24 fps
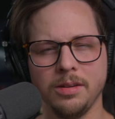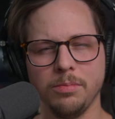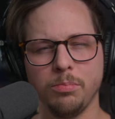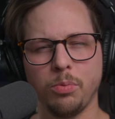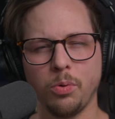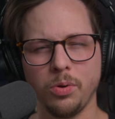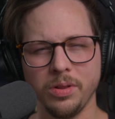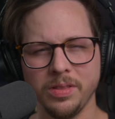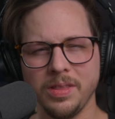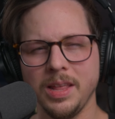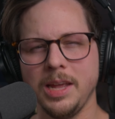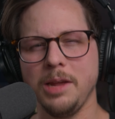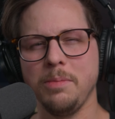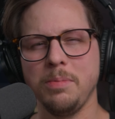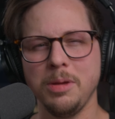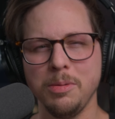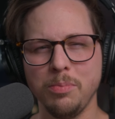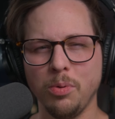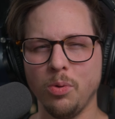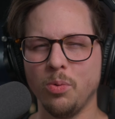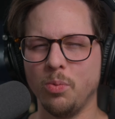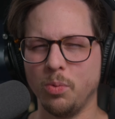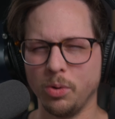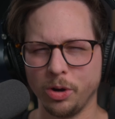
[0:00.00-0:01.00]
But one thing
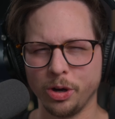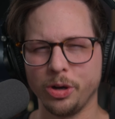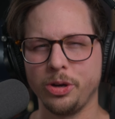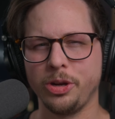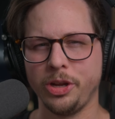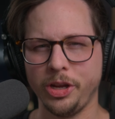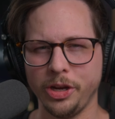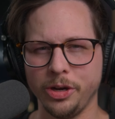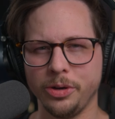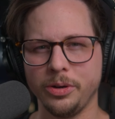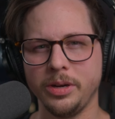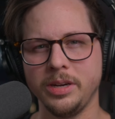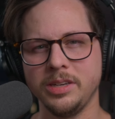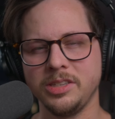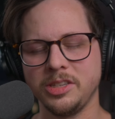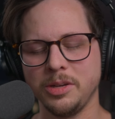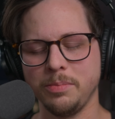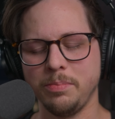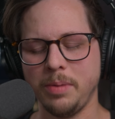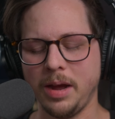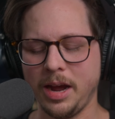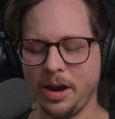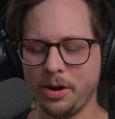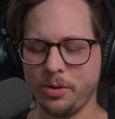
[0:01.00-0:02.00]
people were curious
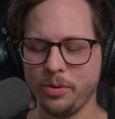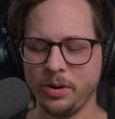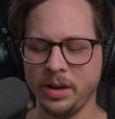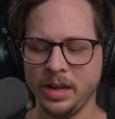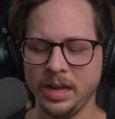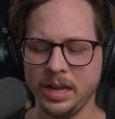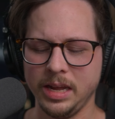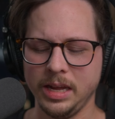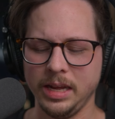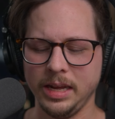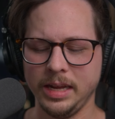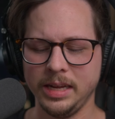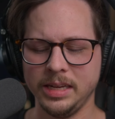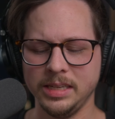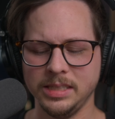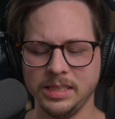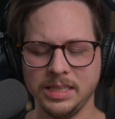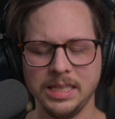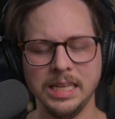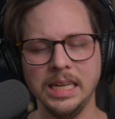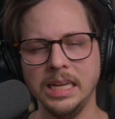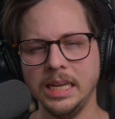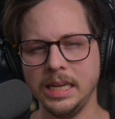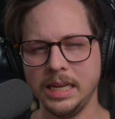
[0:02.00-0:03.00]
about is
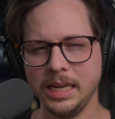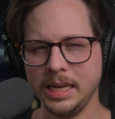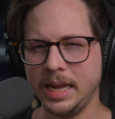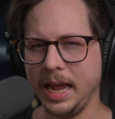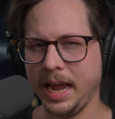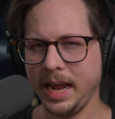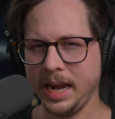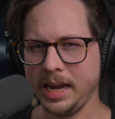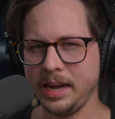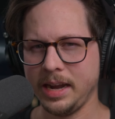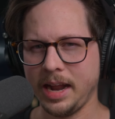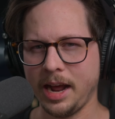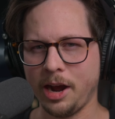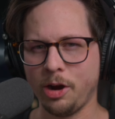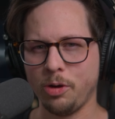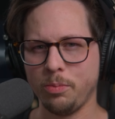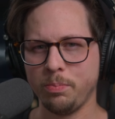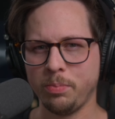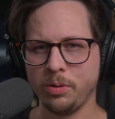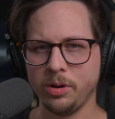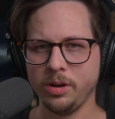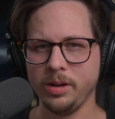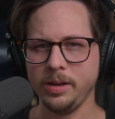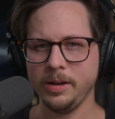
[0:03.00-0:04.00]
the gain
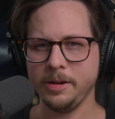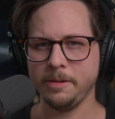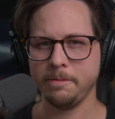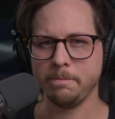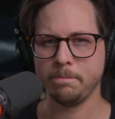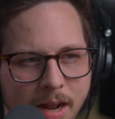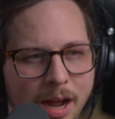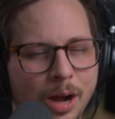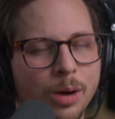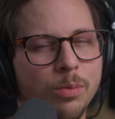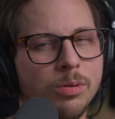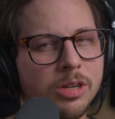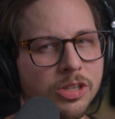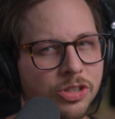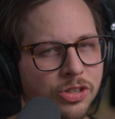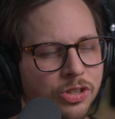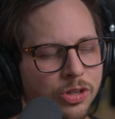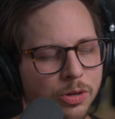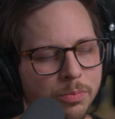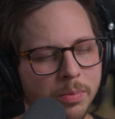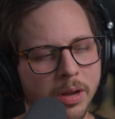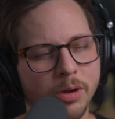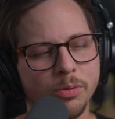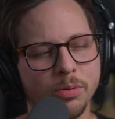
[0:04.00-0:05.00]
output. I would
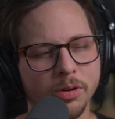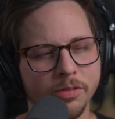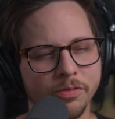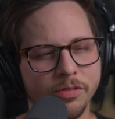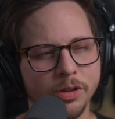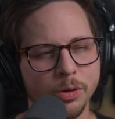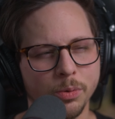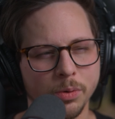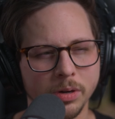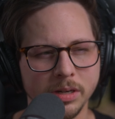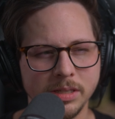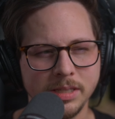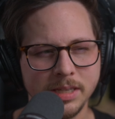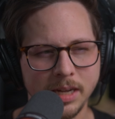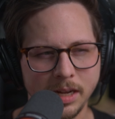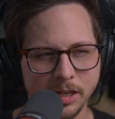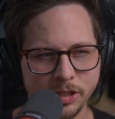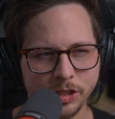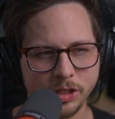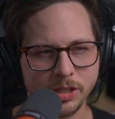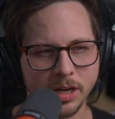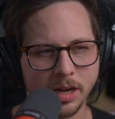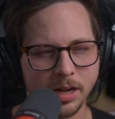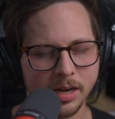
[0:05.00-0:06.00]
assume a reviewer
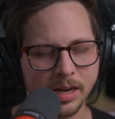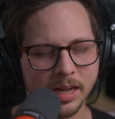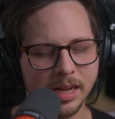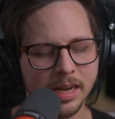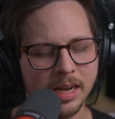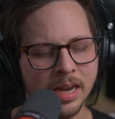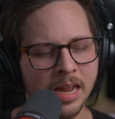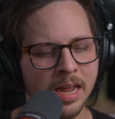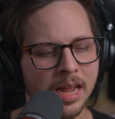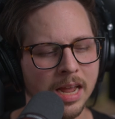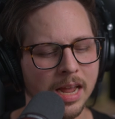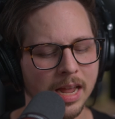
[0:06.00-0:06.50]
touched on it.